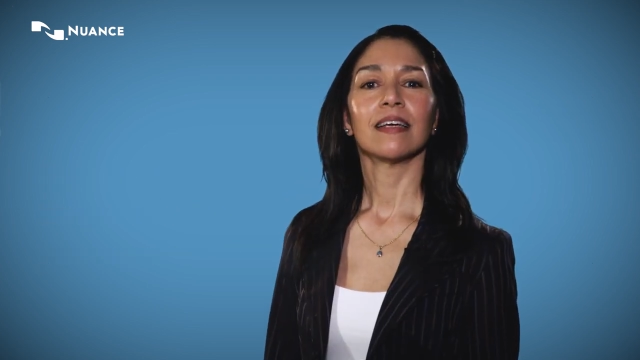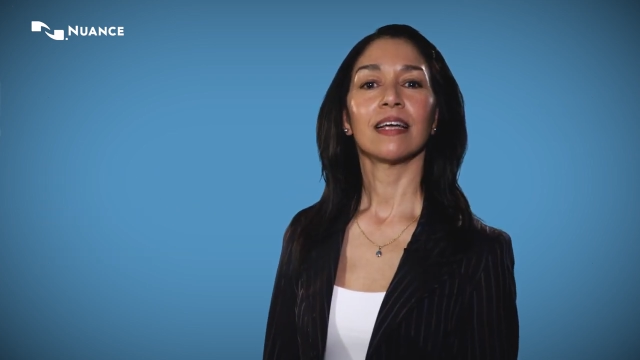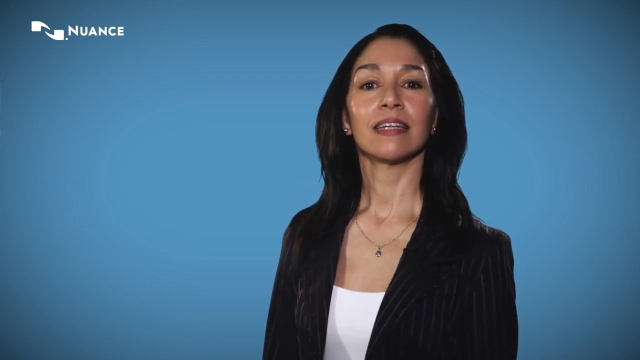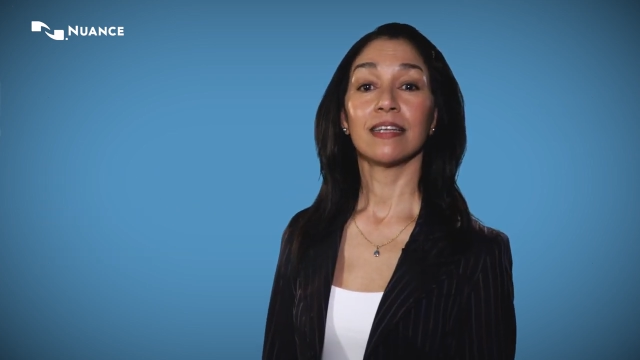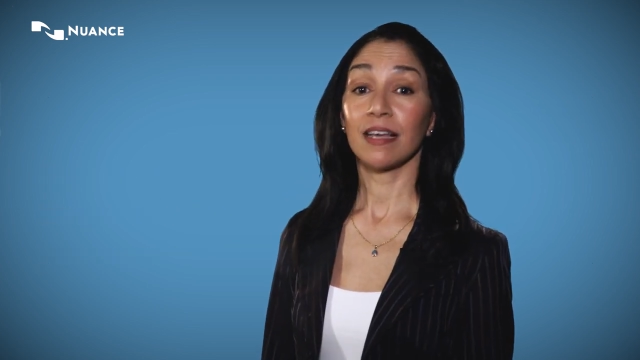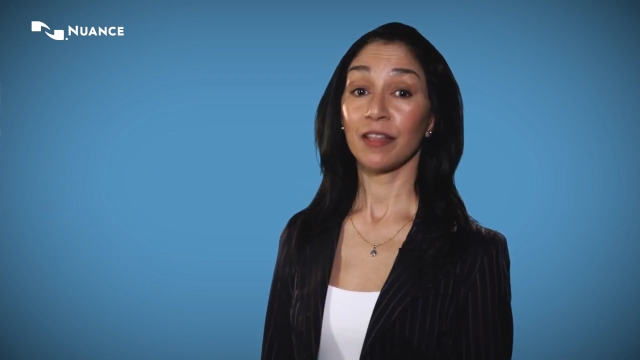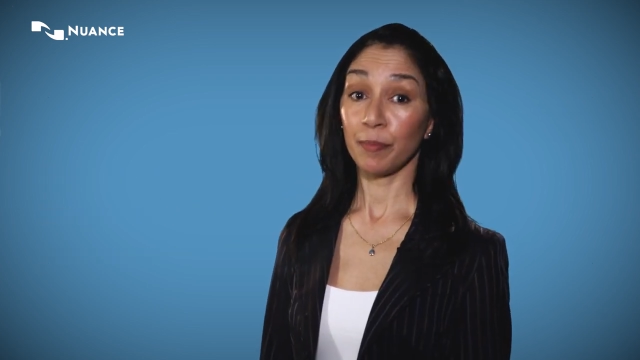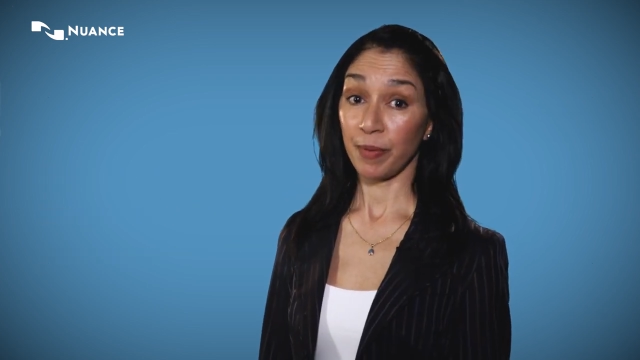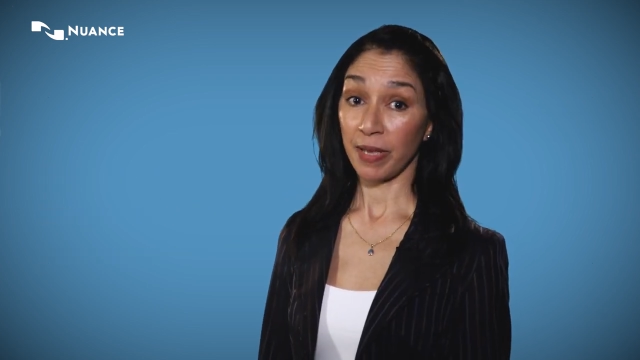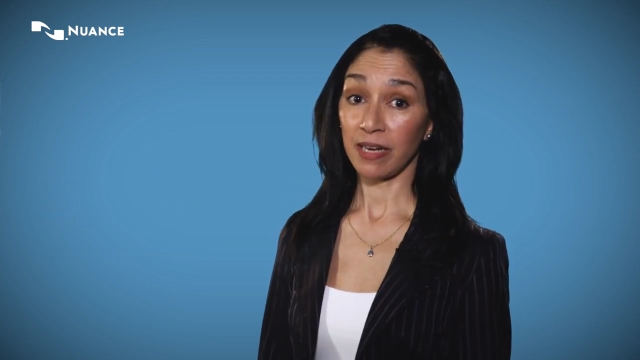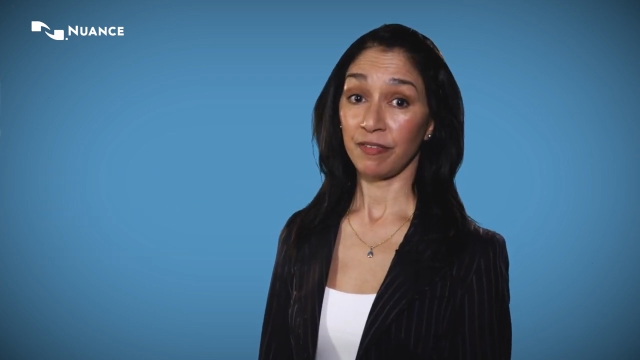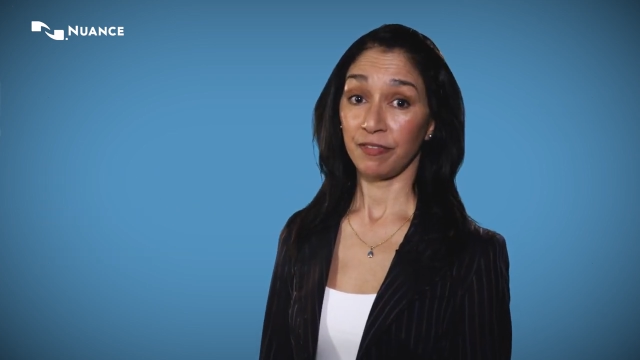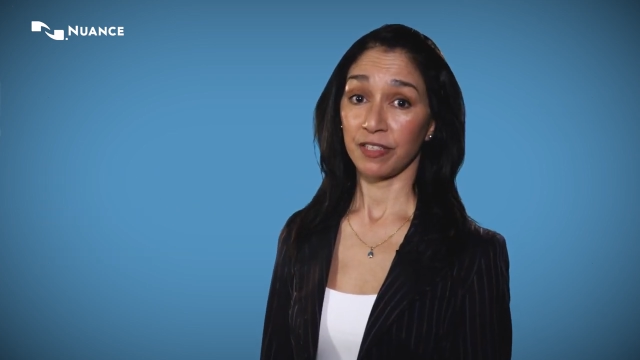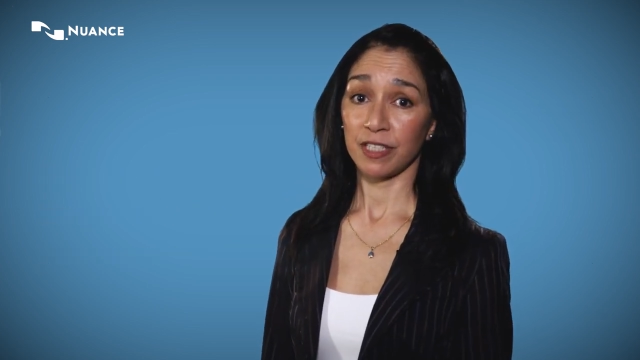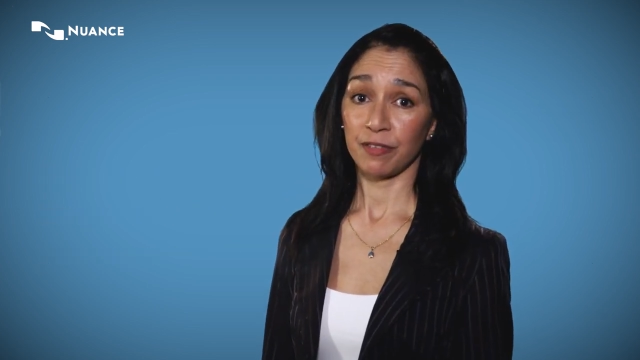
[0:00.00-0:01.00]
Another
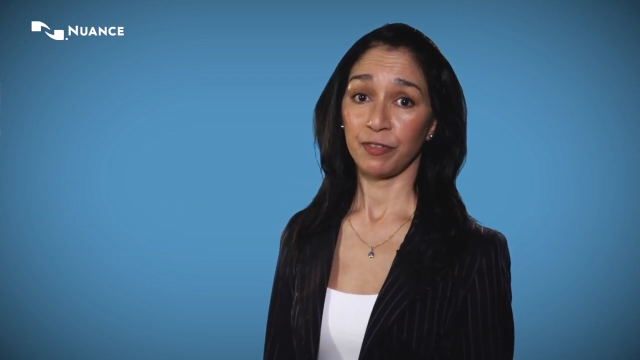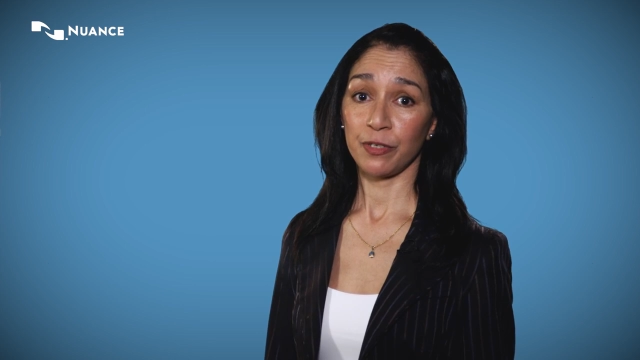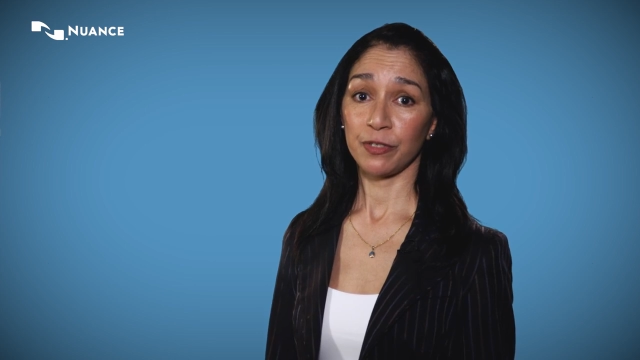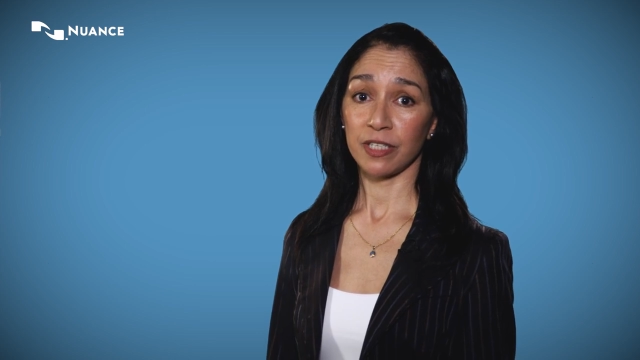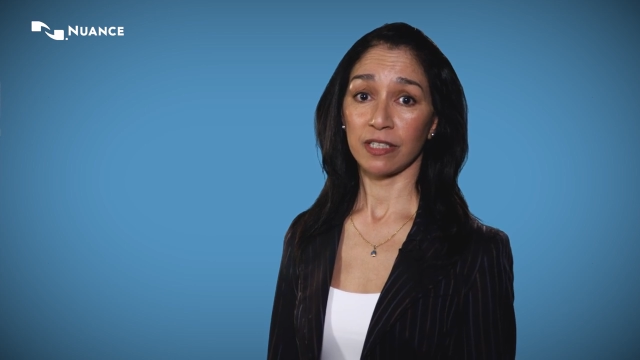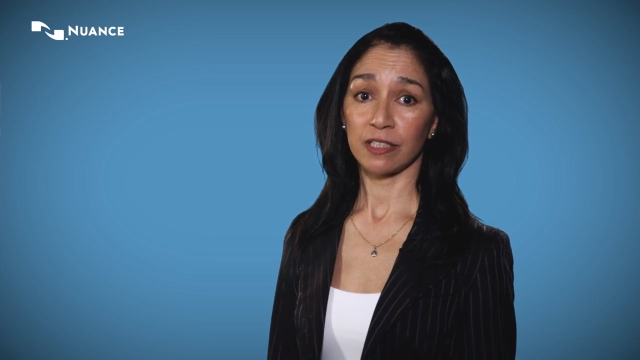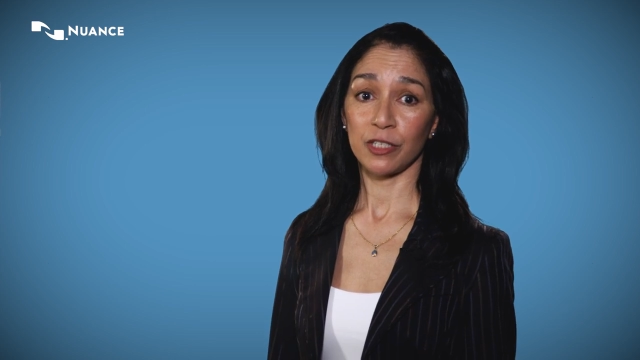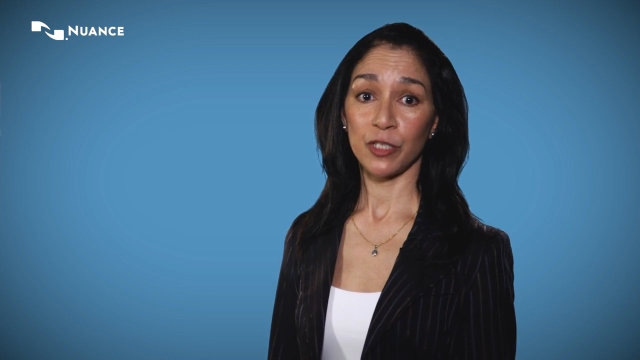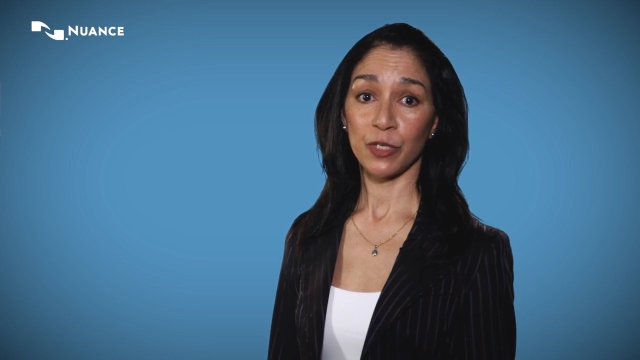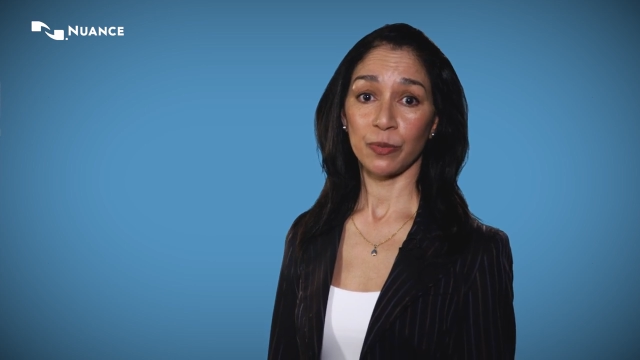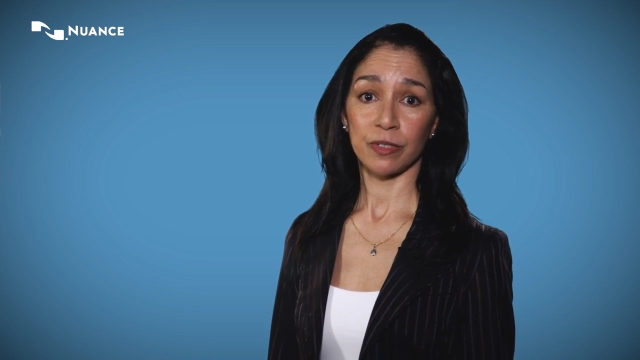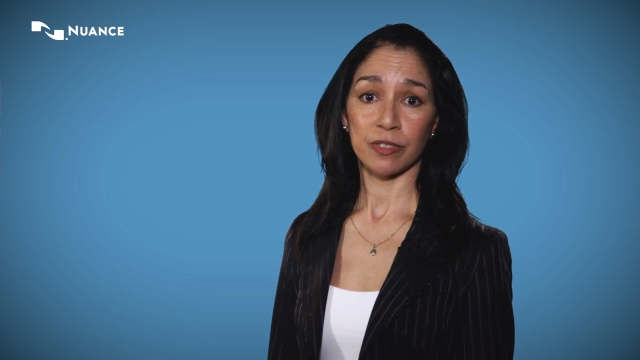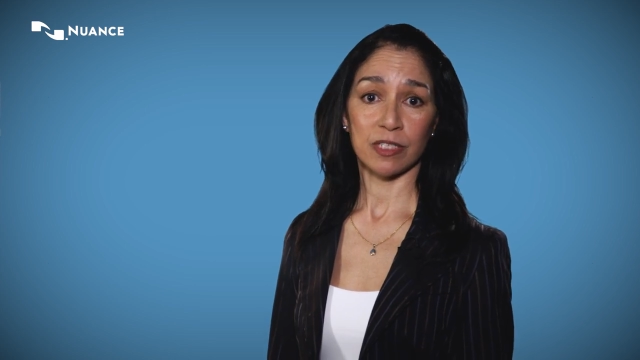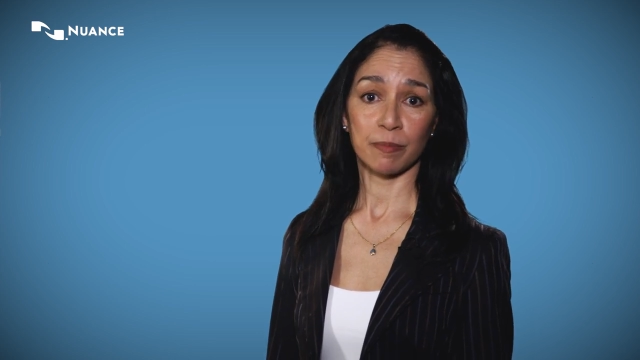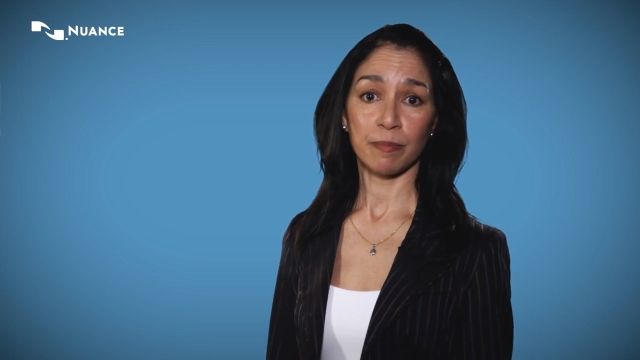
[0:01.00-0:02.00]
benefit of using the
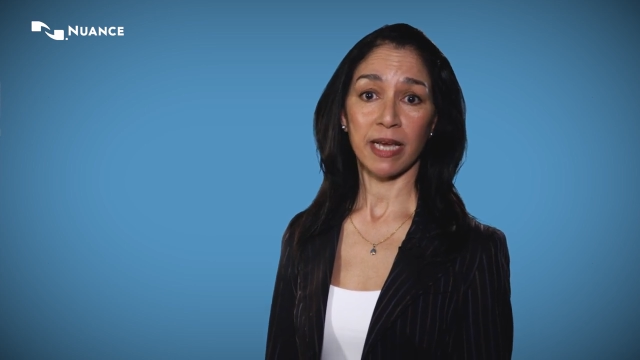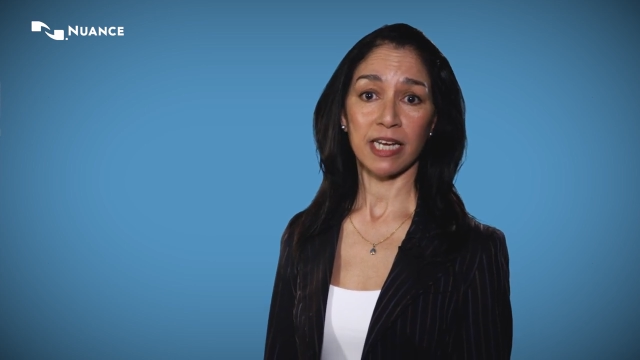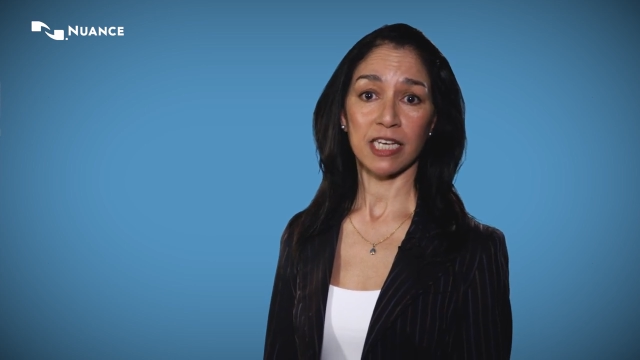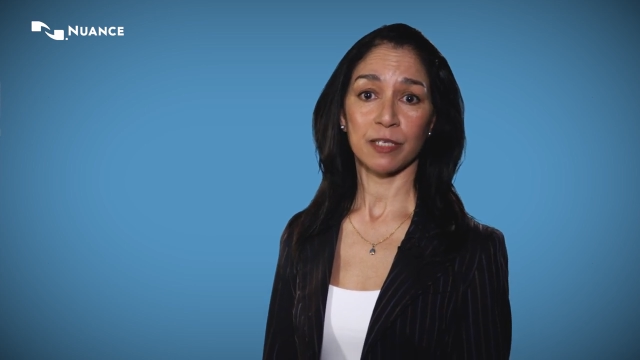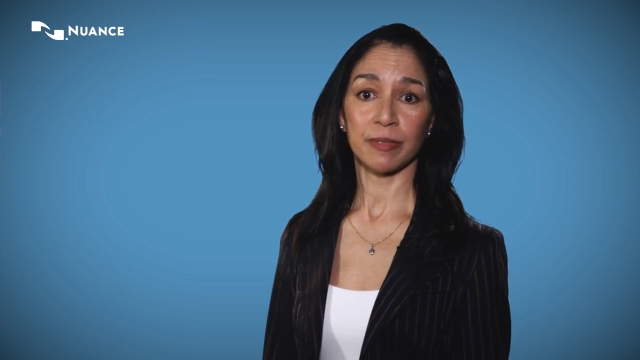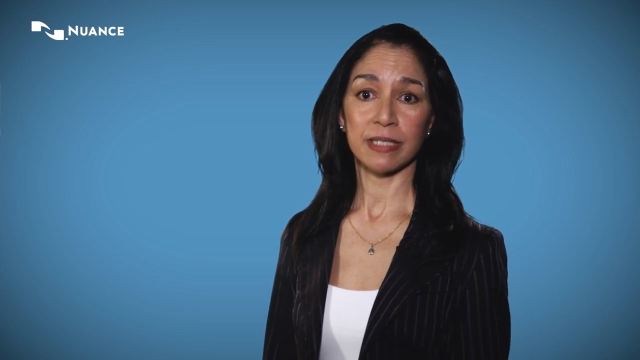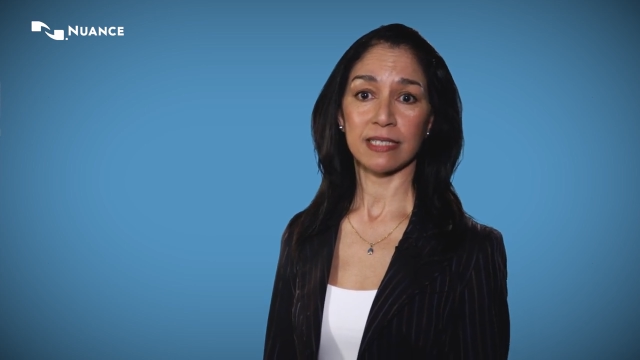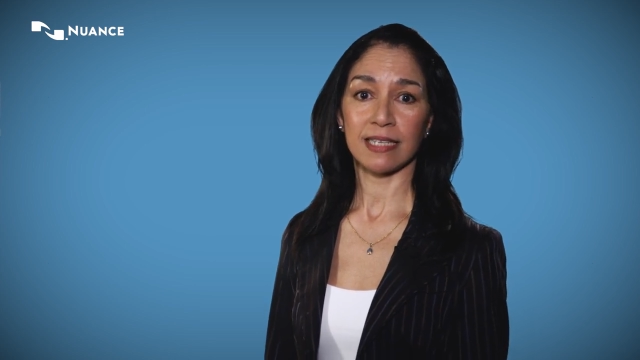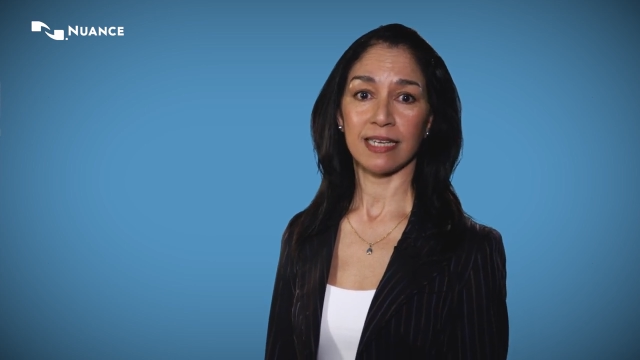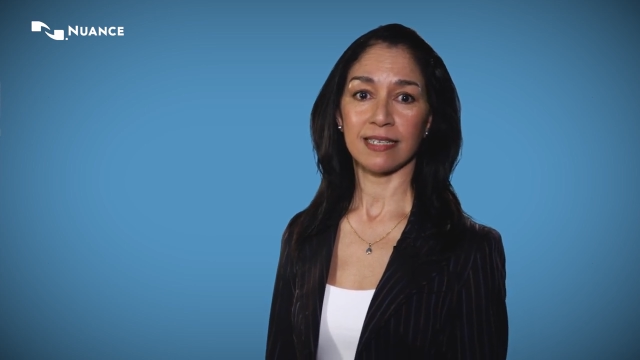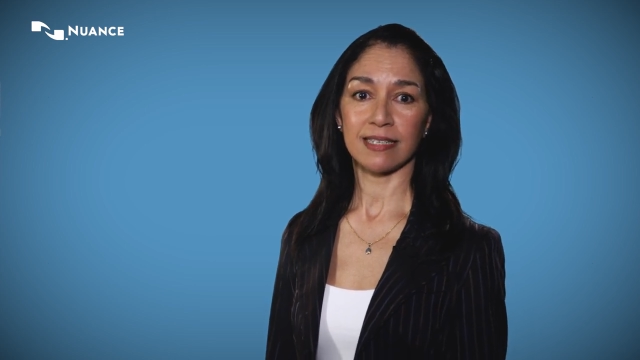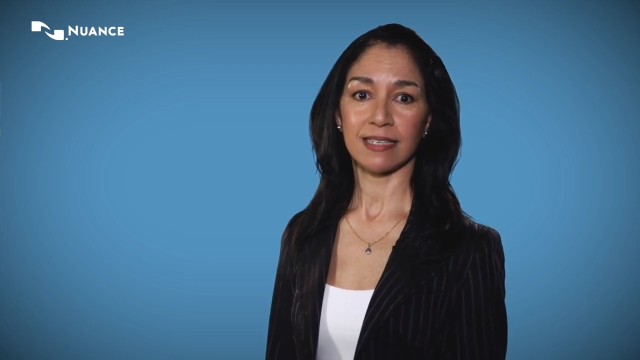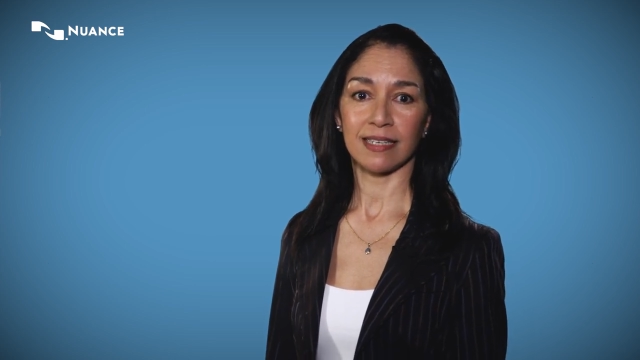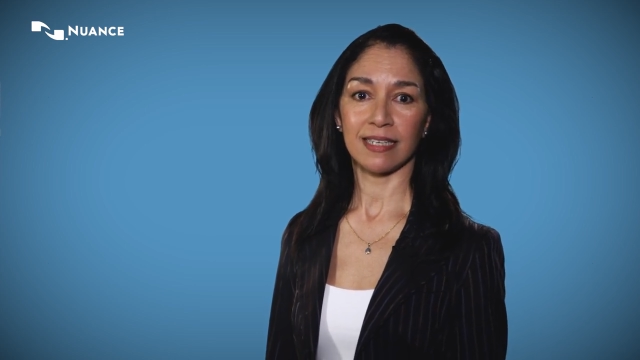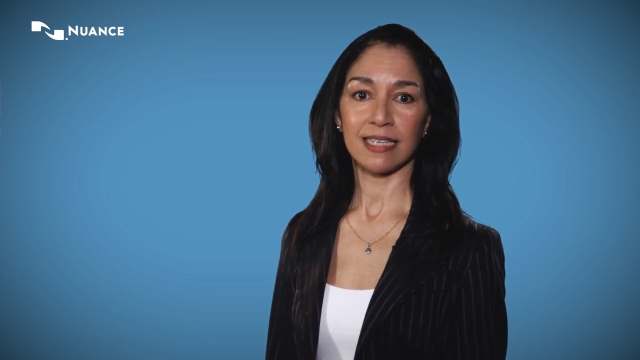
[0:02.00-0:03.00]
Nuance Management
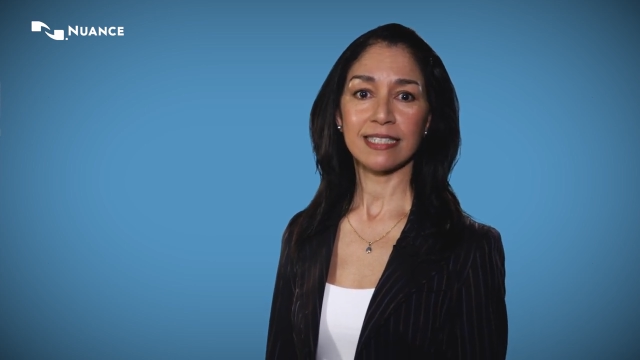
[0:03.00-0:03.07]
Center